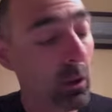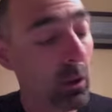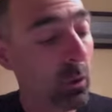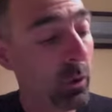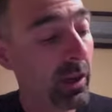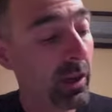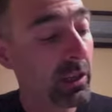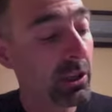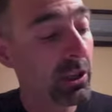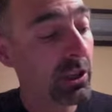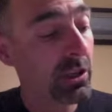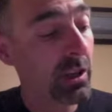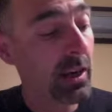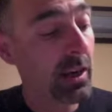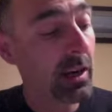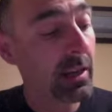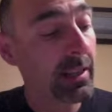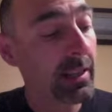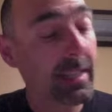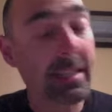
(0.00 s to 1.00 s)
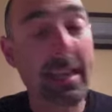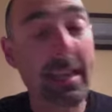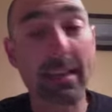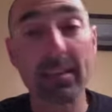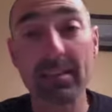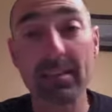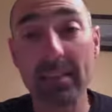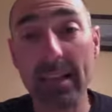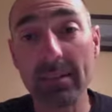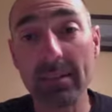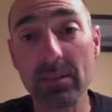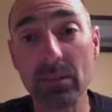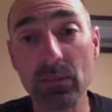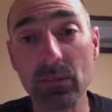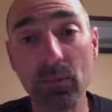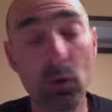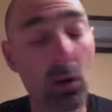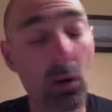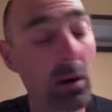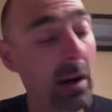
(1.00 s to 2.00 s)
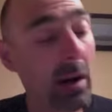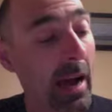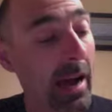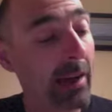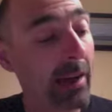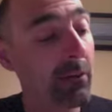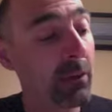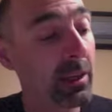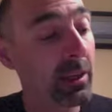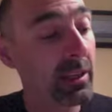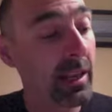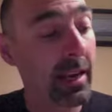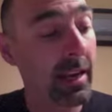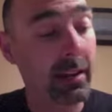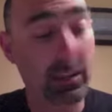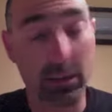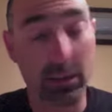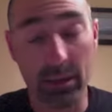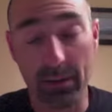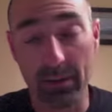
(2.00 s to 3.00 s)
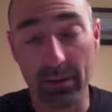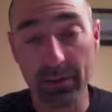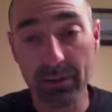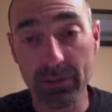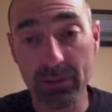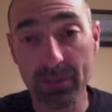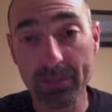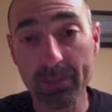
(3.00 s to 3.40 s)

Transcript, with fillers: which uh, they take a census for every 10 years.